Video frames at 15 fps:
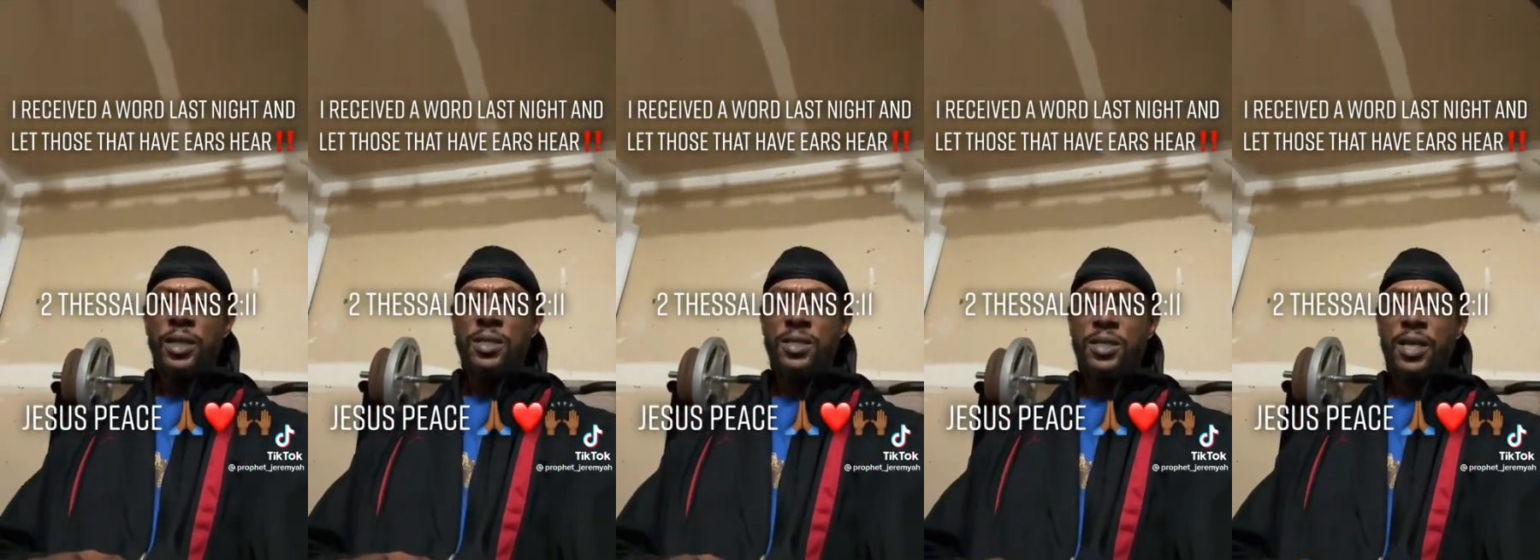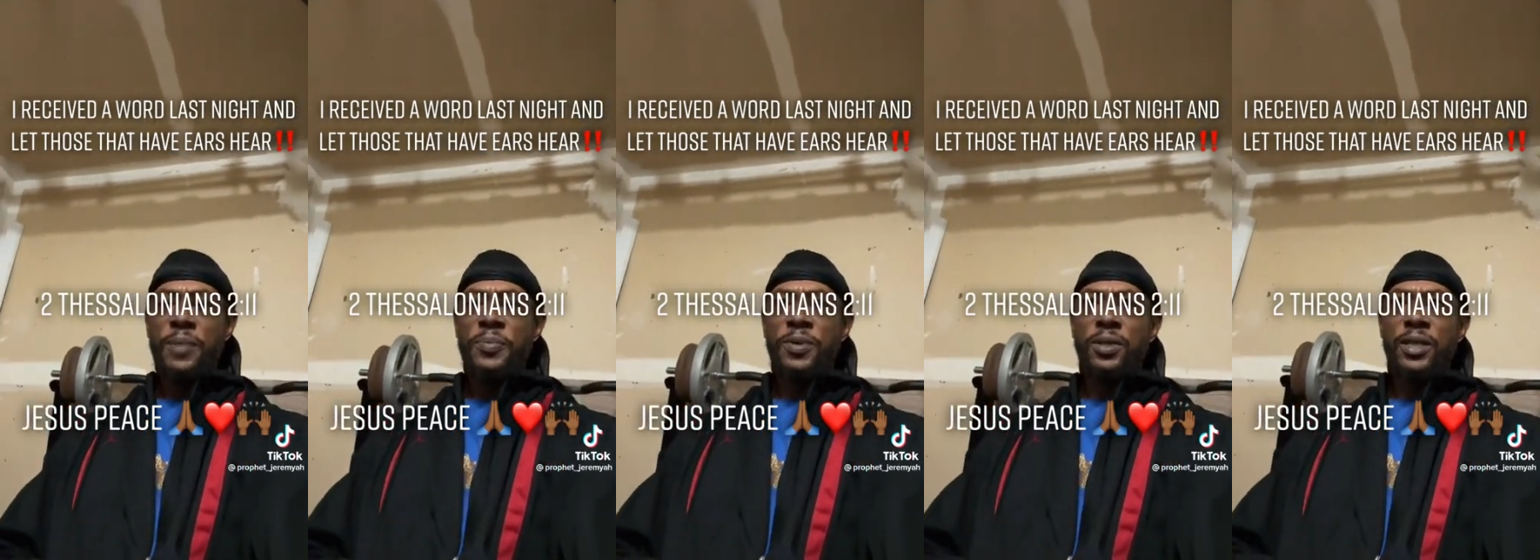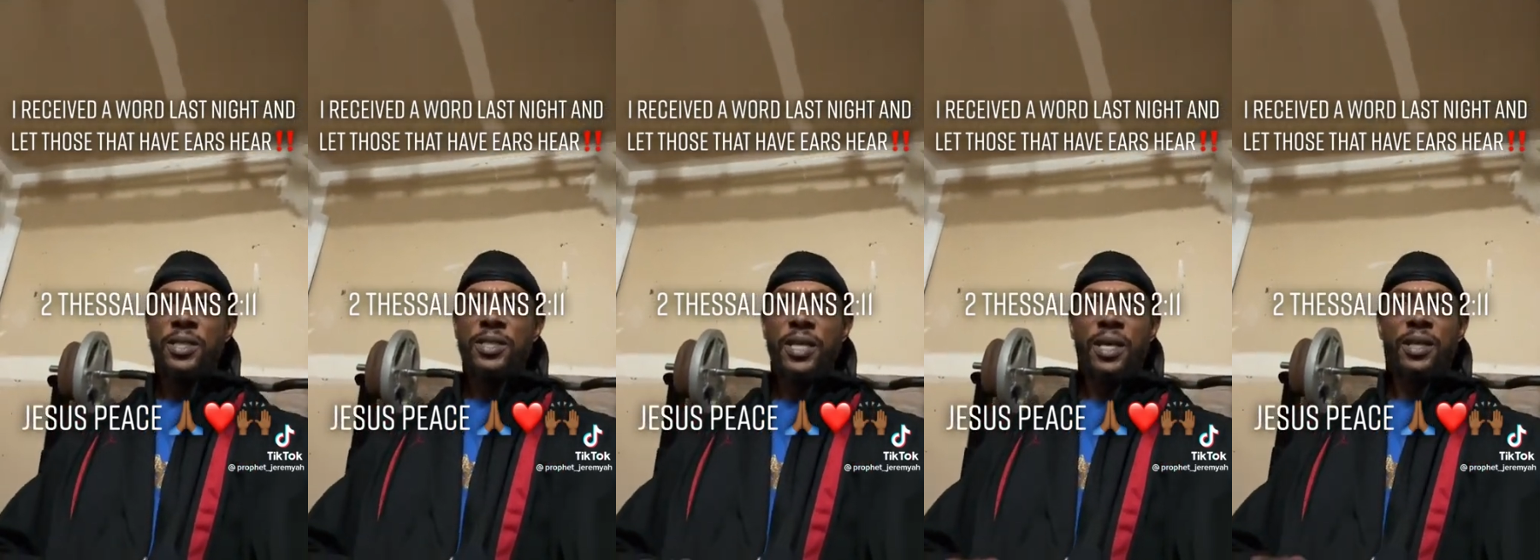He's stepping,
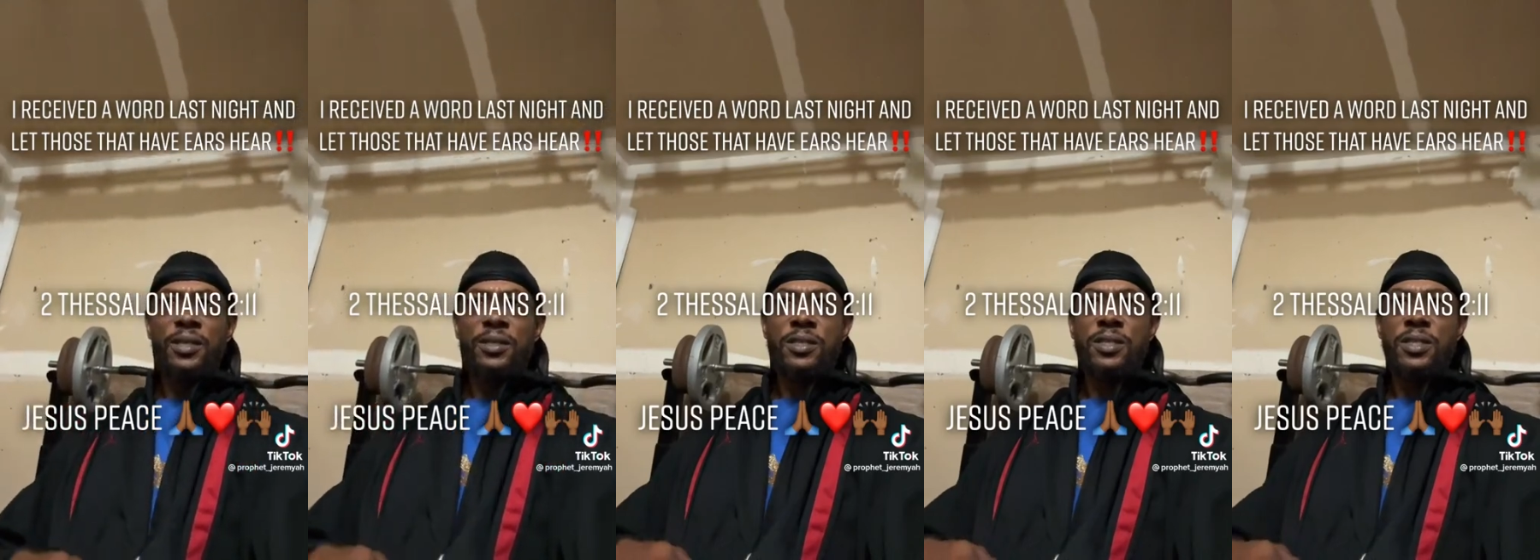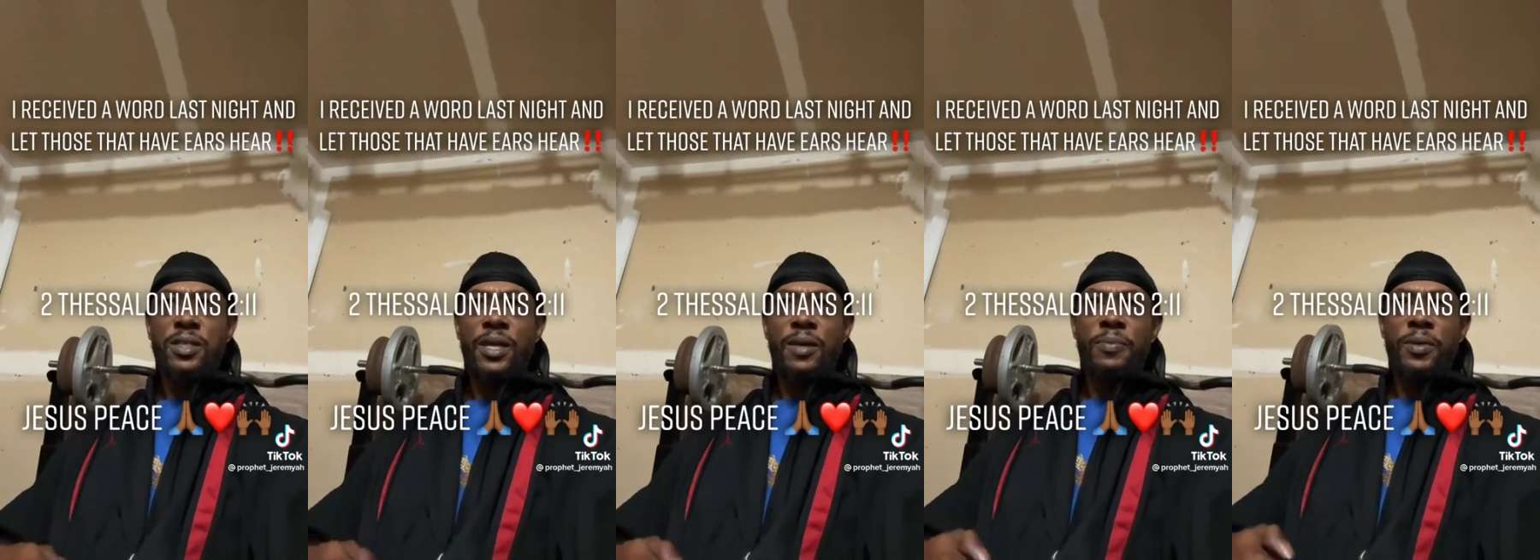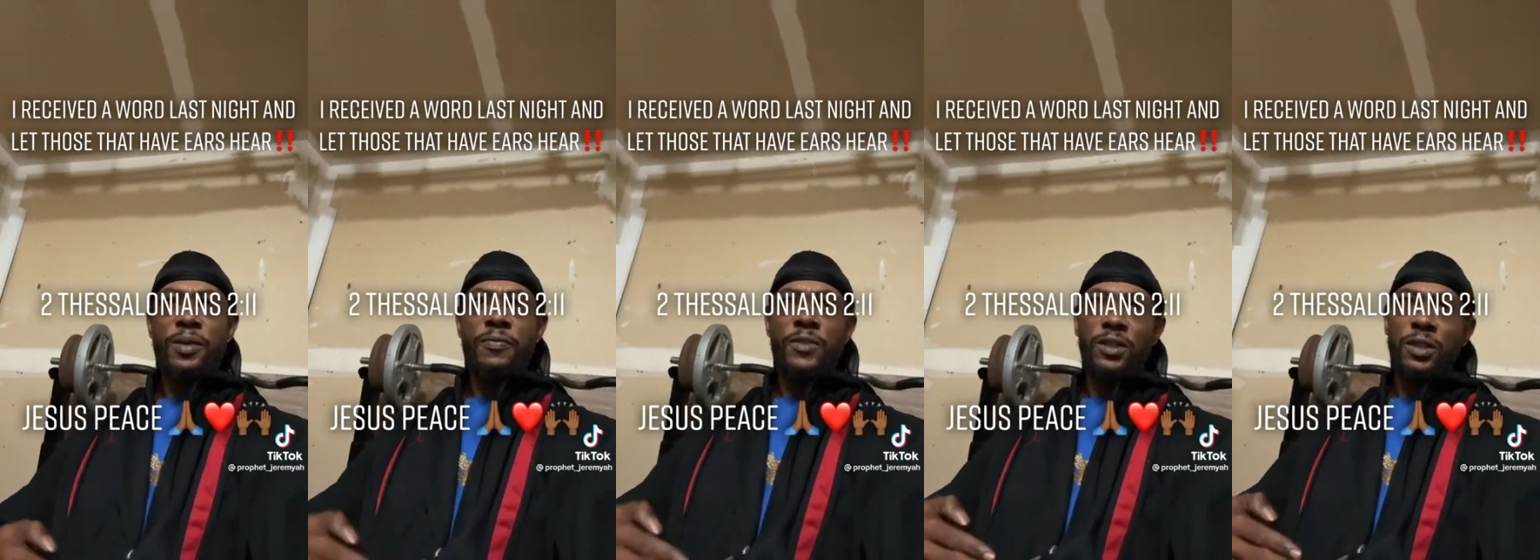He's taking a step,
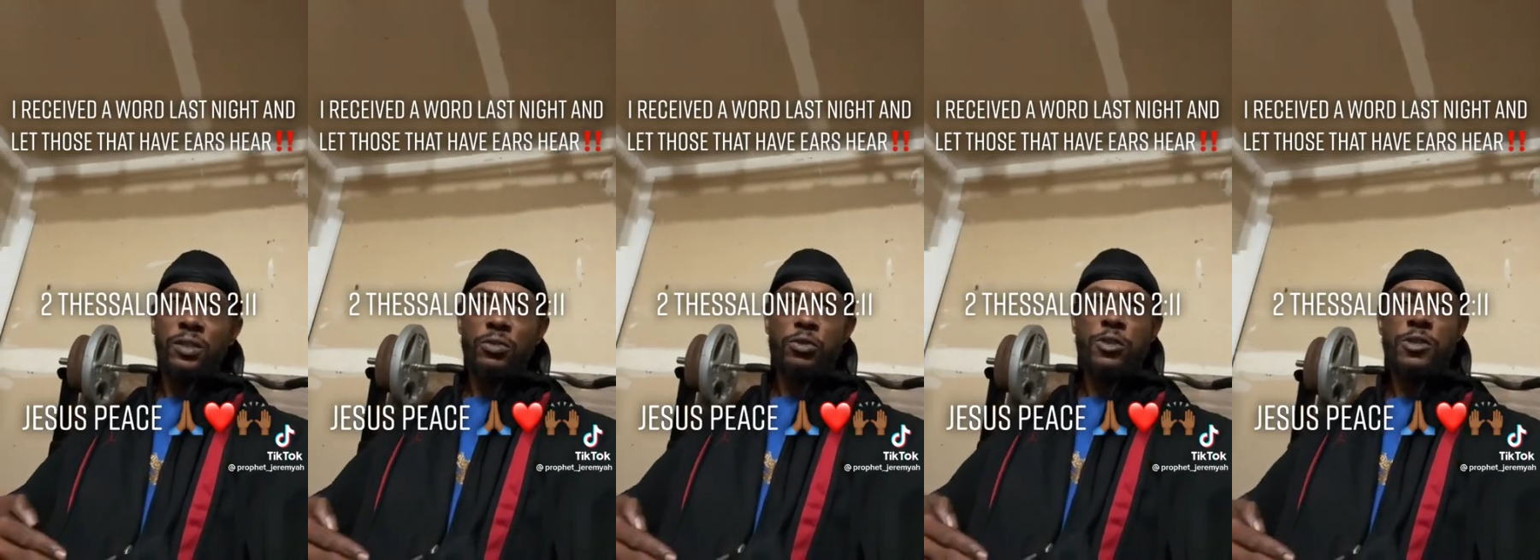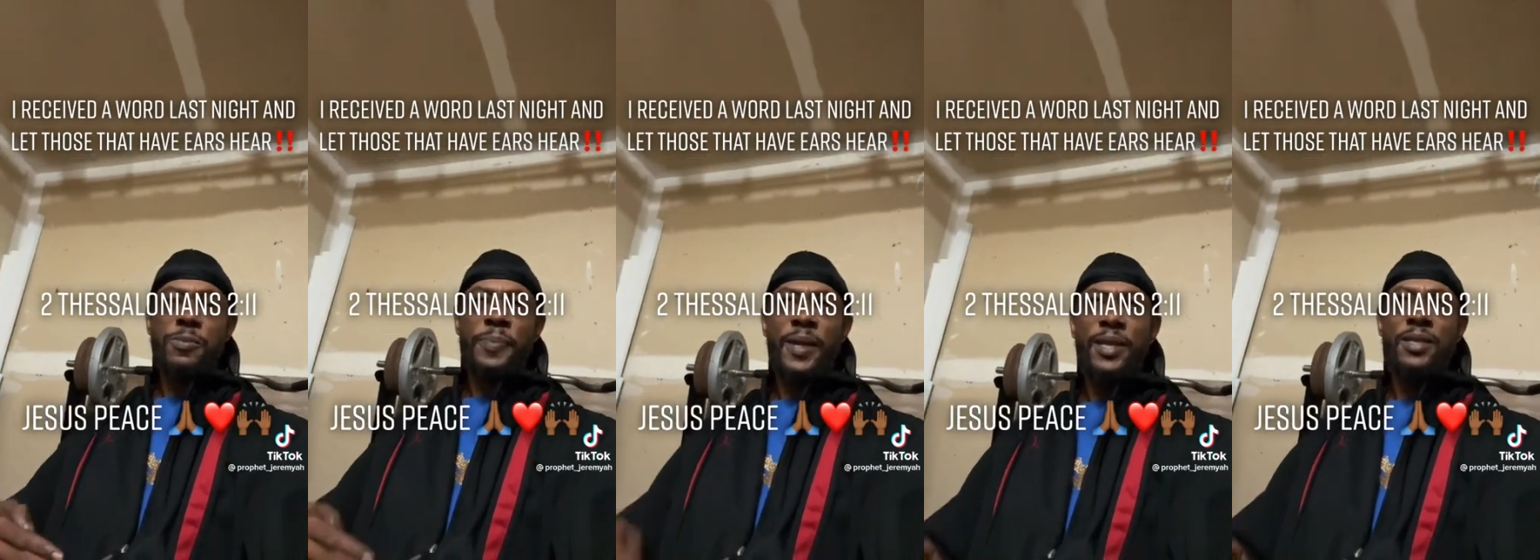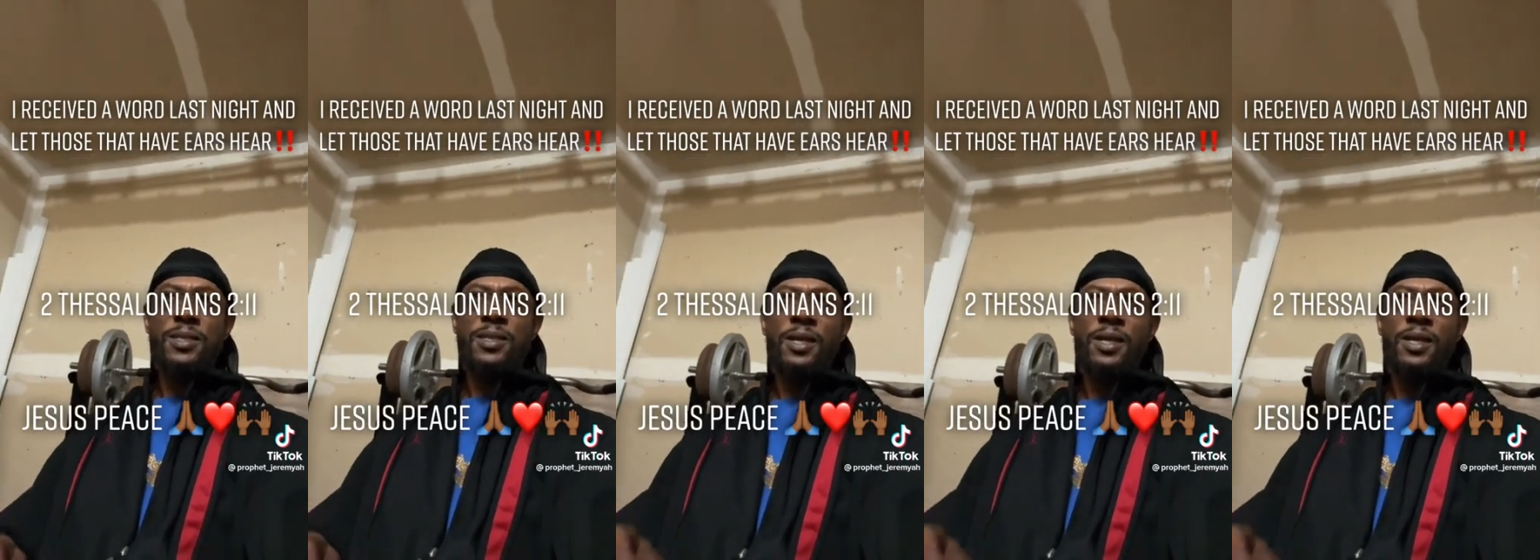giving a little space,